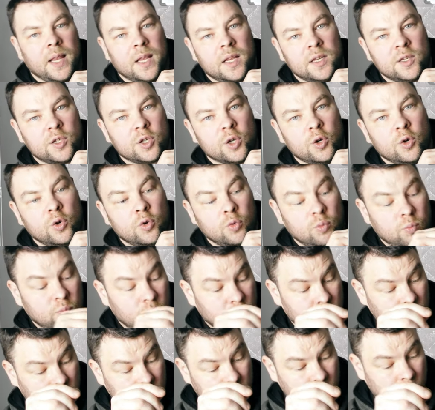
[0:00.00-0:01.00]
So
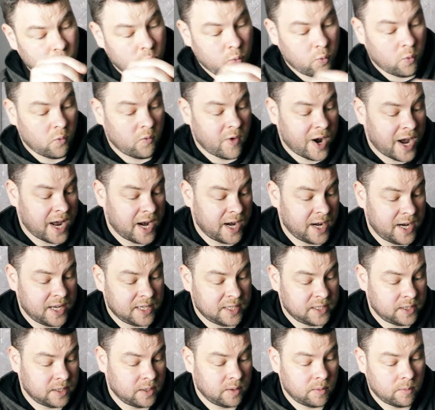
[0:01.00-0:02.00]

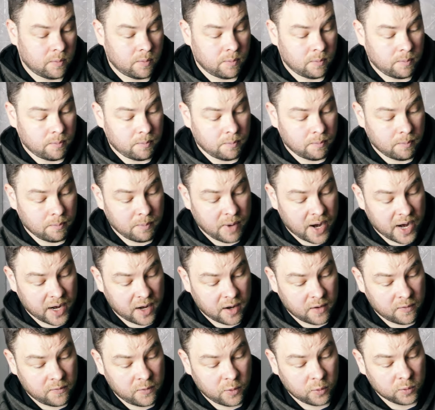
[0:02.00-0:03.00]
wireless
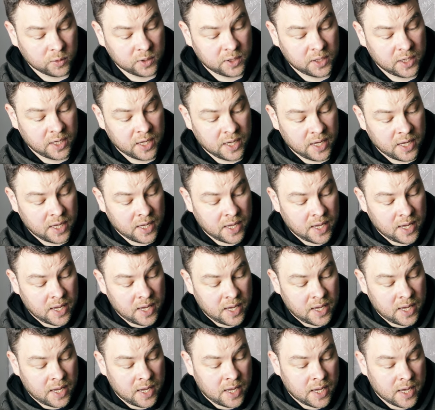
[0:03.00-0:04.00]
microphone.
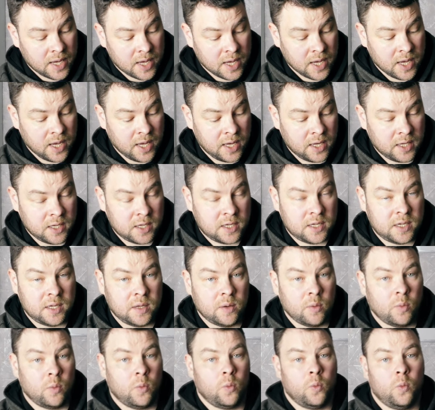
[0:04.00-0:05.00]
And
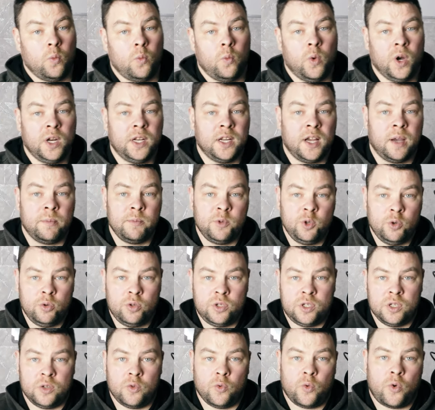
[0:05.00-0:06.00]
what I'm
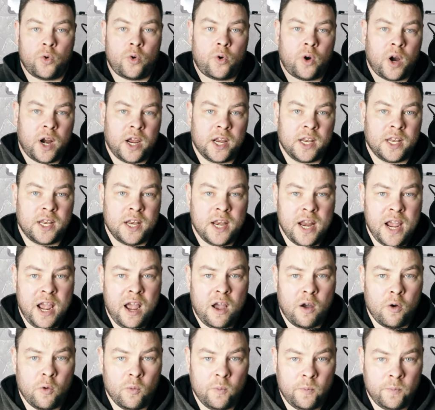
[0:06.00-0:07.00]
using right
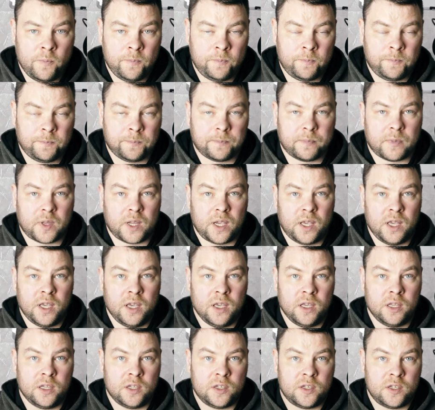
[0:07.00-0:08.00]
now,
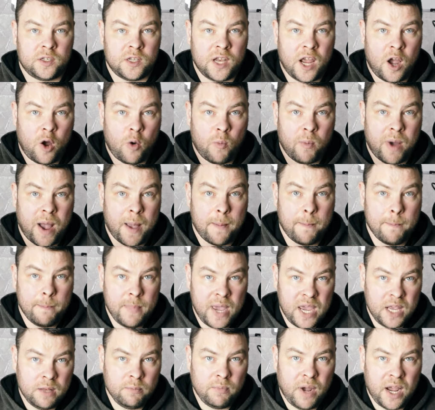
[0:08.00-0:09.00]
it's now my
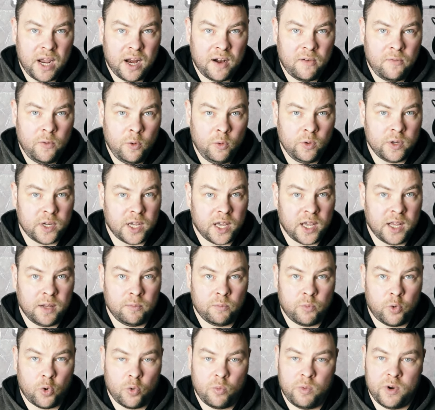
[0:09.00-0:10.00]
main microphone
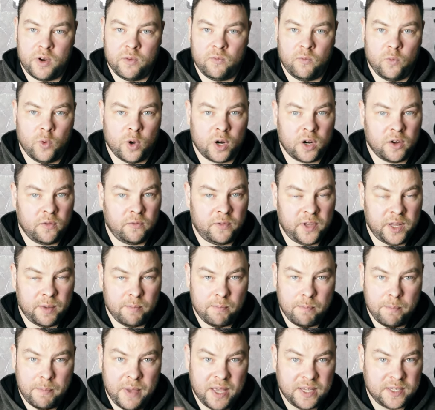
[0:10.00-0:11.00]
and probably one of the
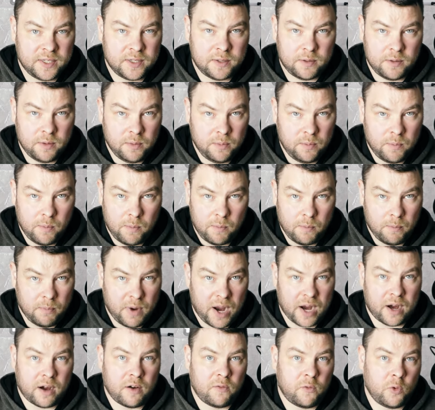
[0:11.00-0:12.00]
best
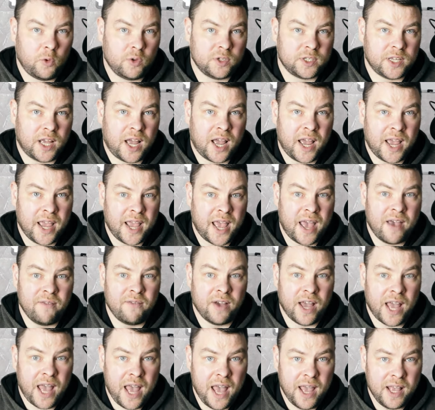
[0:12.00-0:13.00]
microphones I
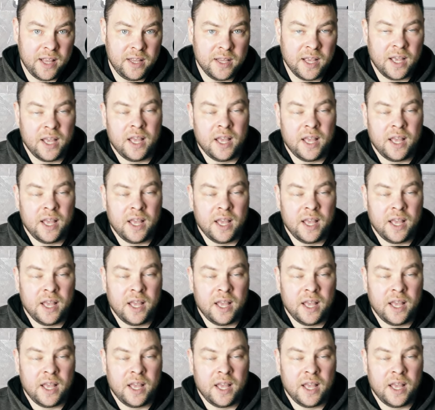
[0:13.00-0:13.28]
ever had.